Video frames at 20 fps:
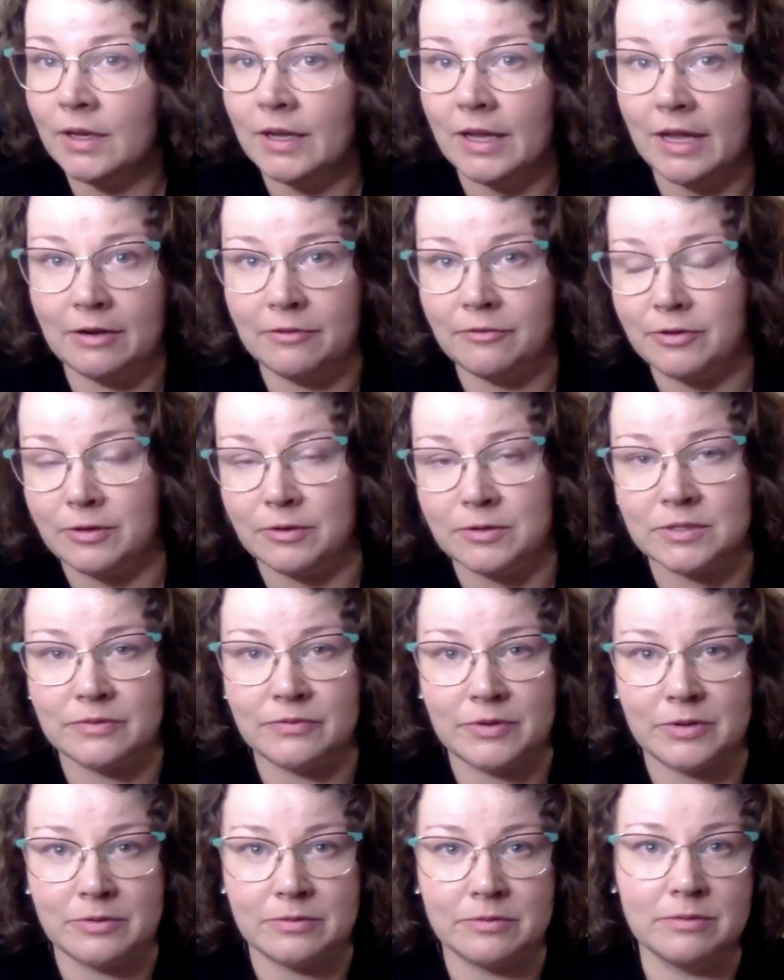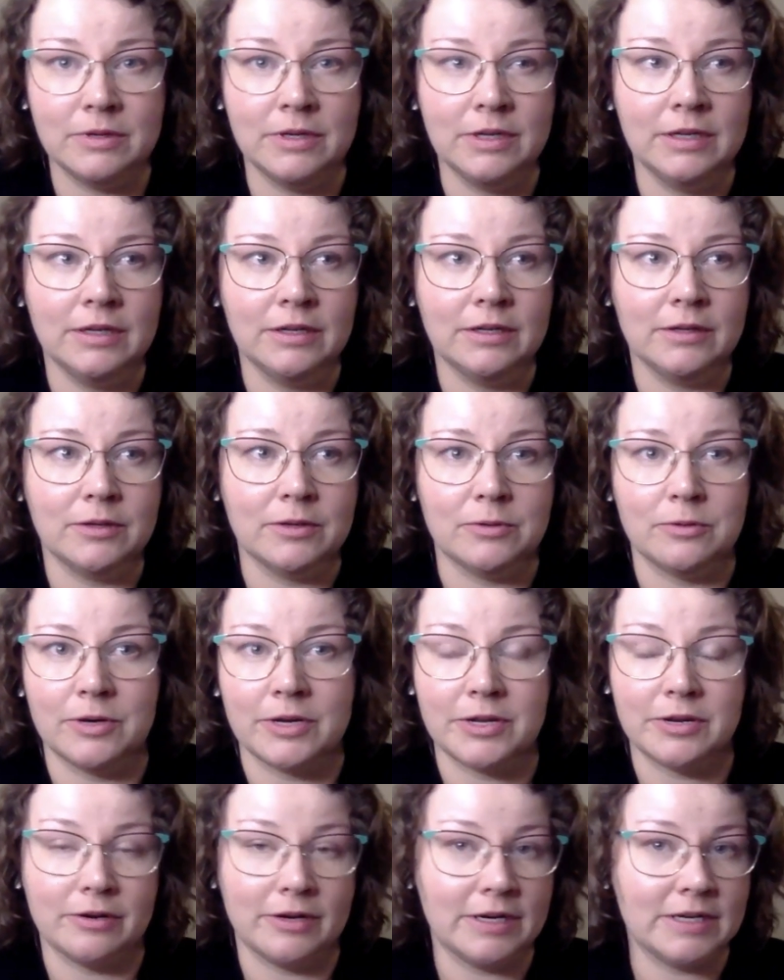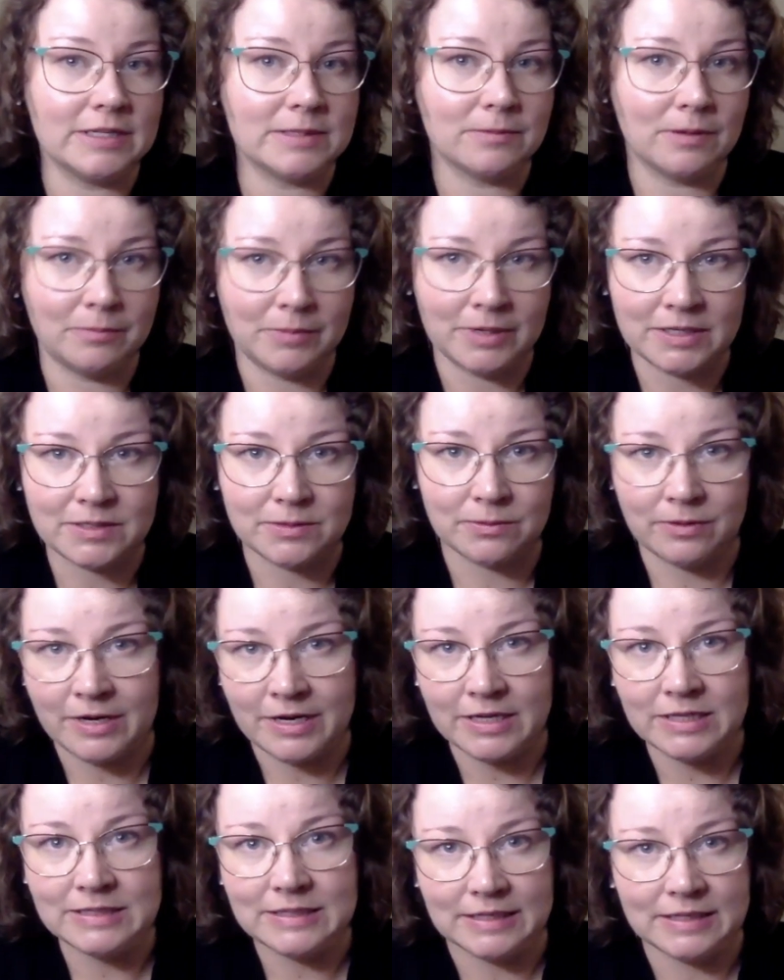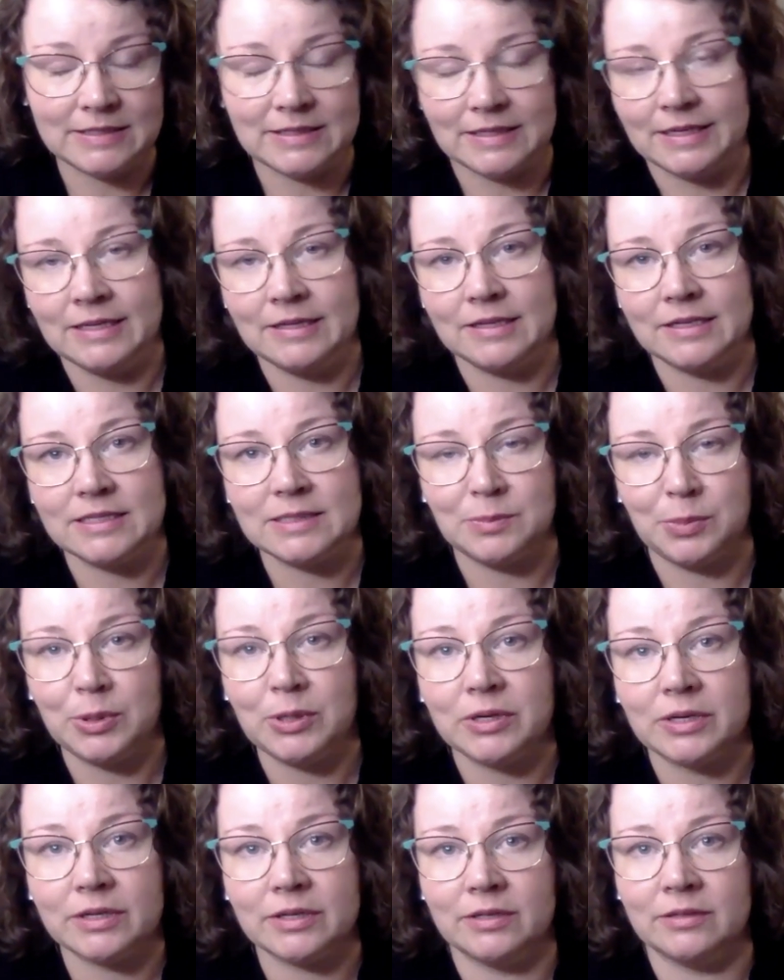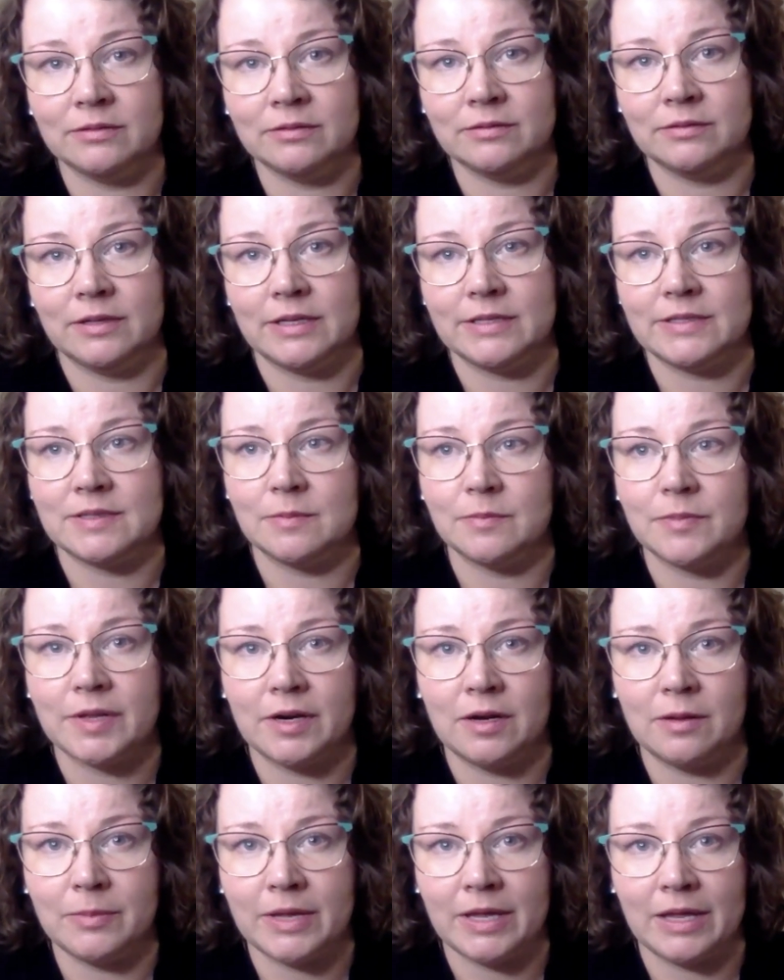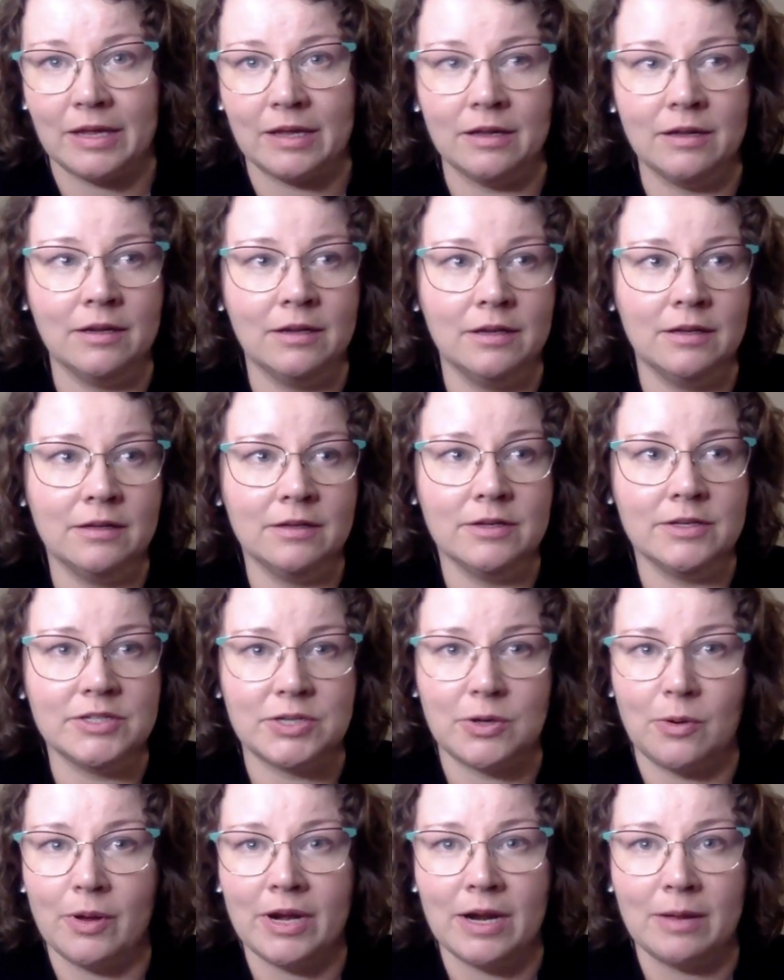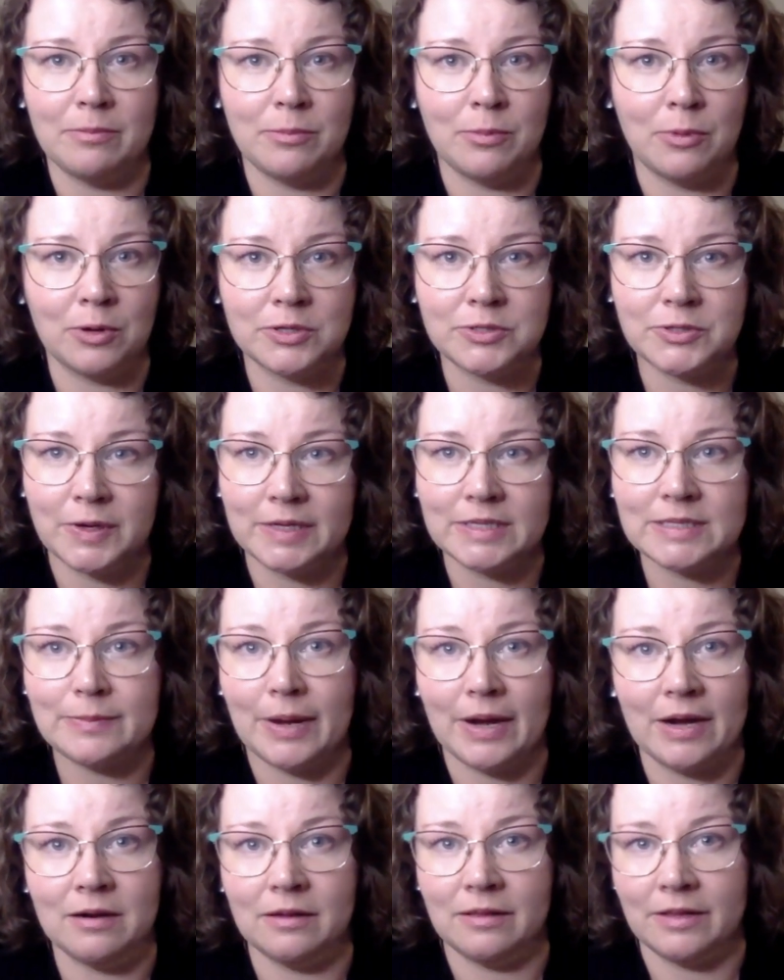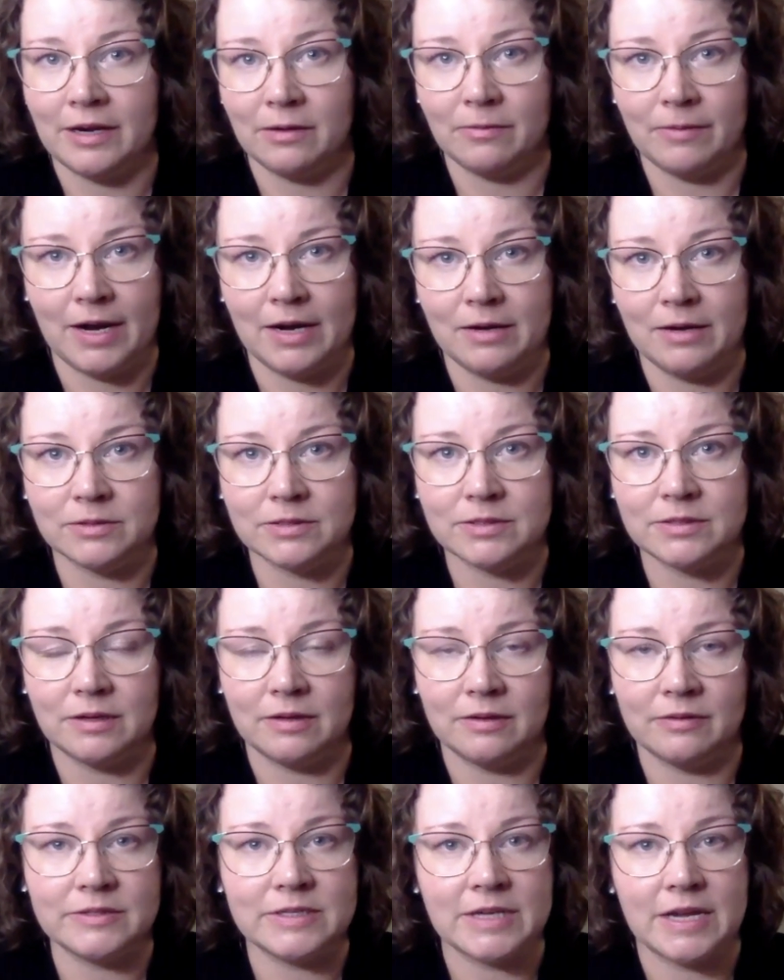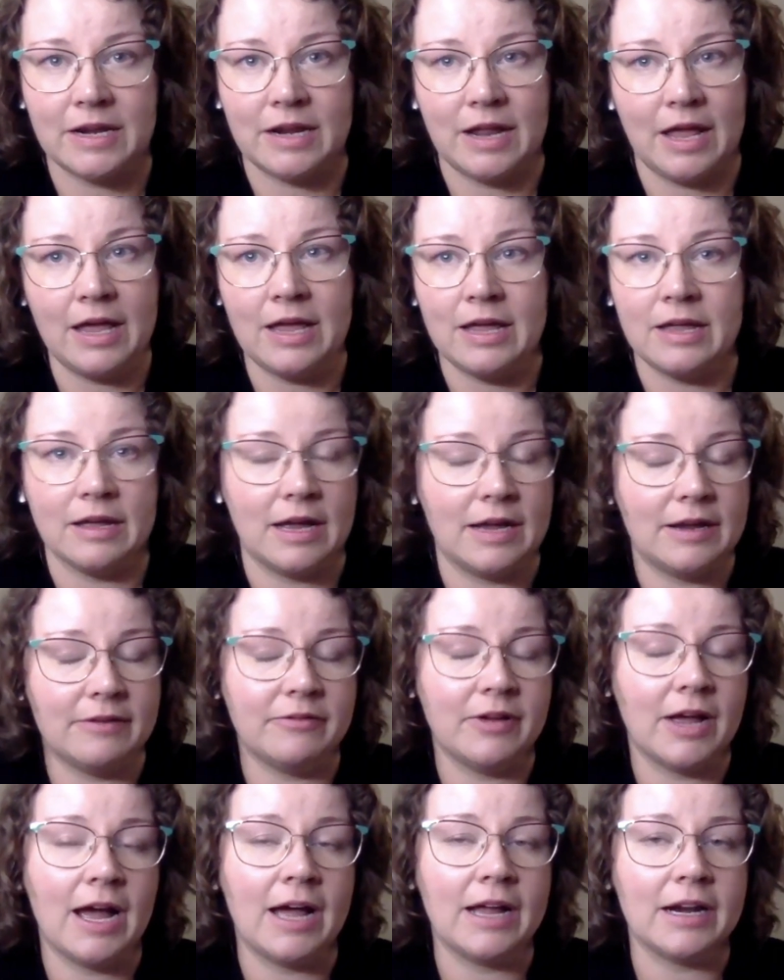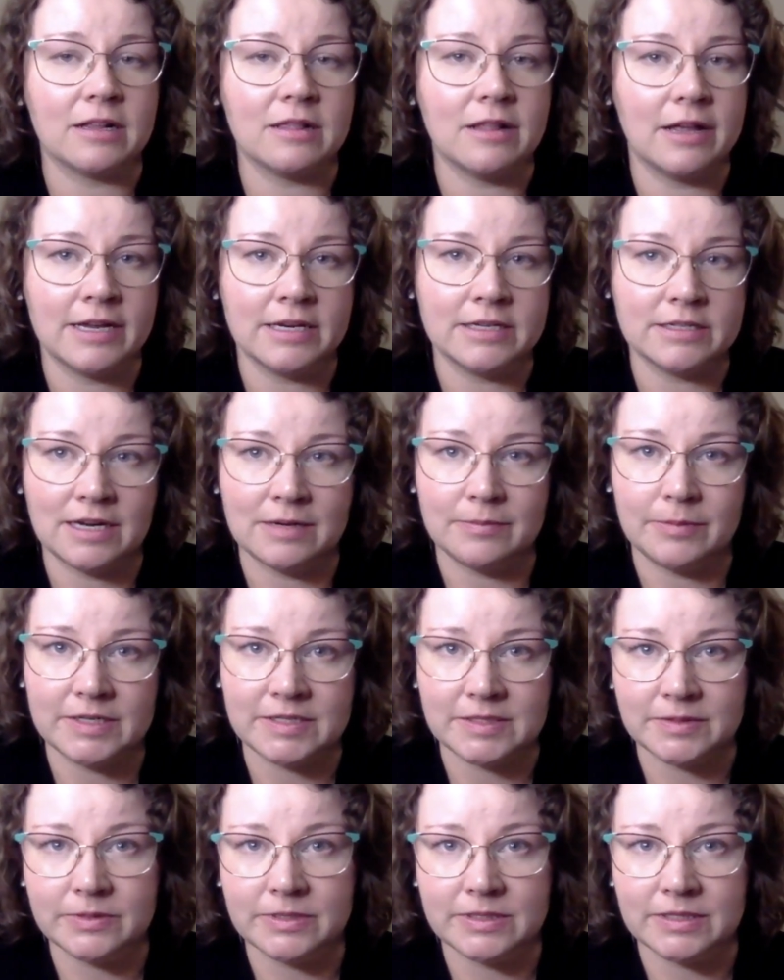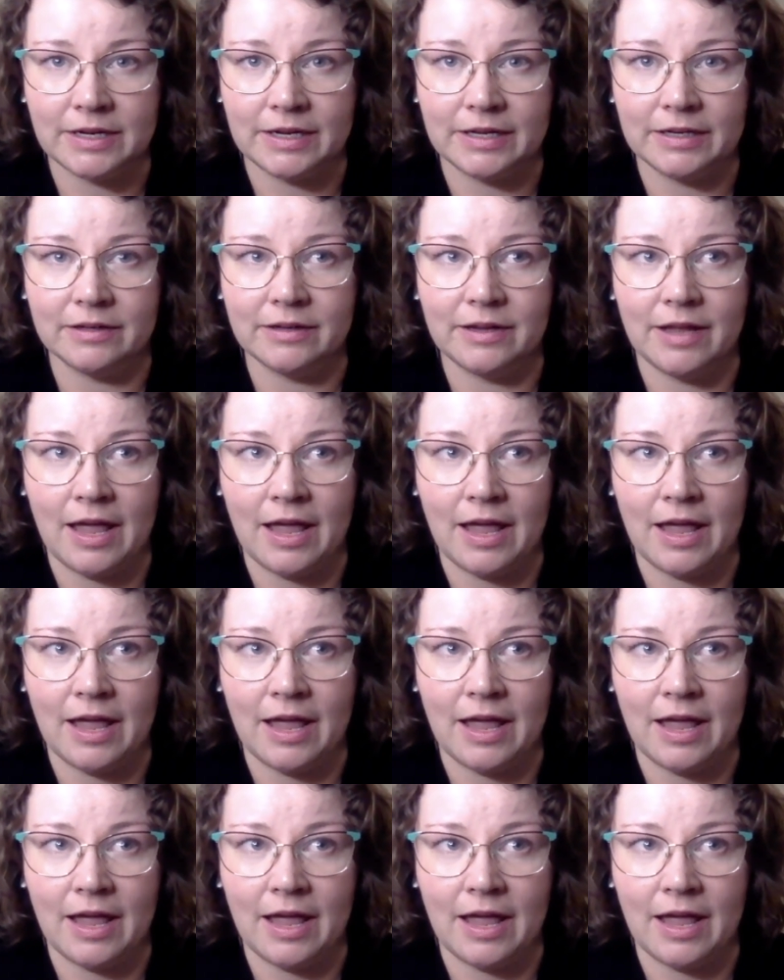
And for those of you who are curious what my story is, it's in this book it's something I'll be showing up more transparently around of saying, Hey, I have had a client die by suicide.